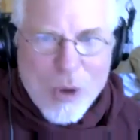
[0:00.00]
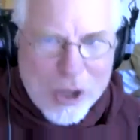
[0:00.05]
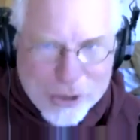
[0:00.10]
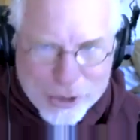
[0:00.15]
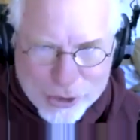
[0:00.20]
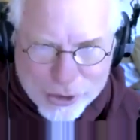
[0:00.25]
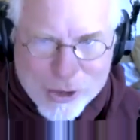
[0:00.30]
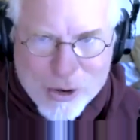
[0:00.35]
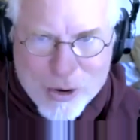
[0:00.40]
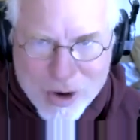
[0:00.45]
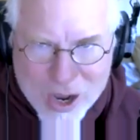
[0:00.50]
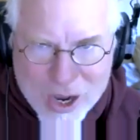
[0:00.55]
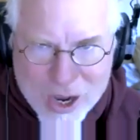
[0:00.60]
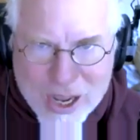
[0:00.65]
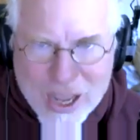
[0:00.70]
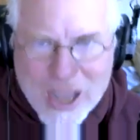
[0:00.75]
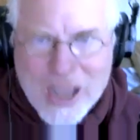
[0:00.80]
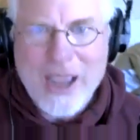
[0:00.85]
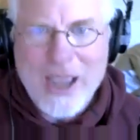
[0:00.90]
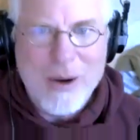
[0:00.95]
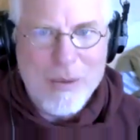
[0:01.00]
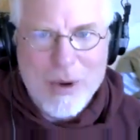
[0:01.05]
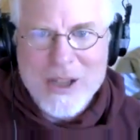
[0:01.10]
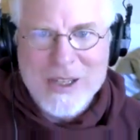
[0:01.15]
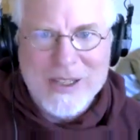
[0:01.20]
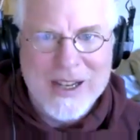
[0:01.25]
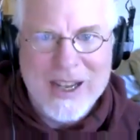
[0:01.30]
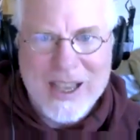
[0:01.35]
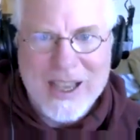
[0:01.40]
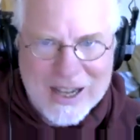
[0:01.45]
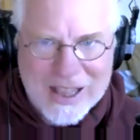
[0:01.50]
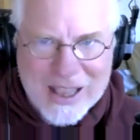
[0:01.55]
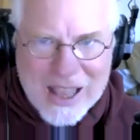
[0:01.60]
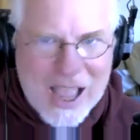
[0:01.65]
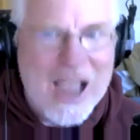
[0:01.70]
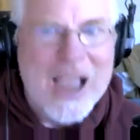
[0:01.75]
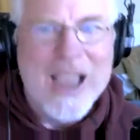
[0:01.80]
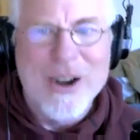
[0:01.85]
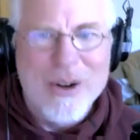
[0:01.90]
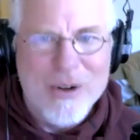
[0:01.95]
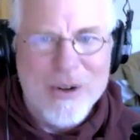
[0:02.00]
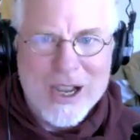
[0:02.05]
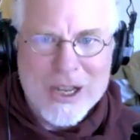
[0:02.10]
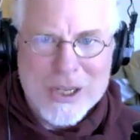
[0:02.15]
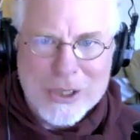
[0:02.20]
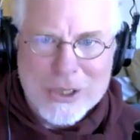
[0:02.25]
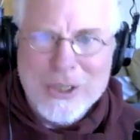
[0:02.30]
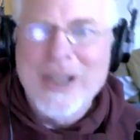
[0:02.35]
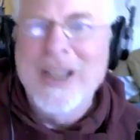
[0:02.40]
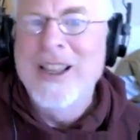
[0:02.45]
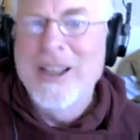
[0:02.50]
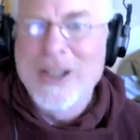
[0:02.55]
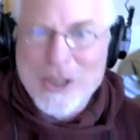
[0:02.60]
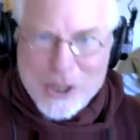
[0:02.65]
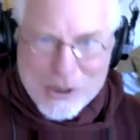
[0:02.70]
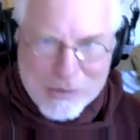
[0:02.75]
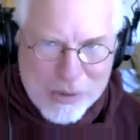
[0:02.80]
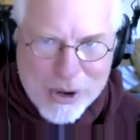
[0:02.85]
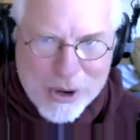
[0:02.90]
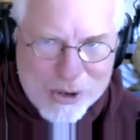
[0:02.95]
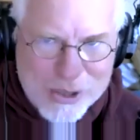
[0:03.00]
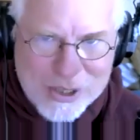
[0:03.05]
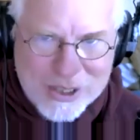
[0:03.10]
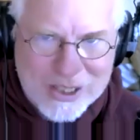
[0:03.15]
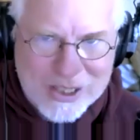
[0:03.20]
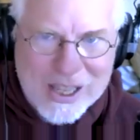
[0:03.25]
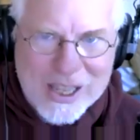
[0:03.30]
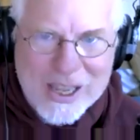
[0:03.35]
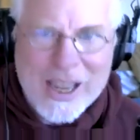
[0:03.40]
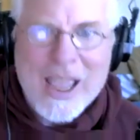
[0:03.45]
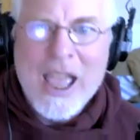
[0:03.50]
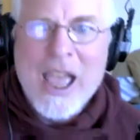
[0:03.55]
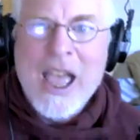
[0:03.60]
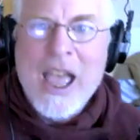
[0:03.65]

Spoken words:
Walter Cronkite wasn't going to lie to us, supposedly.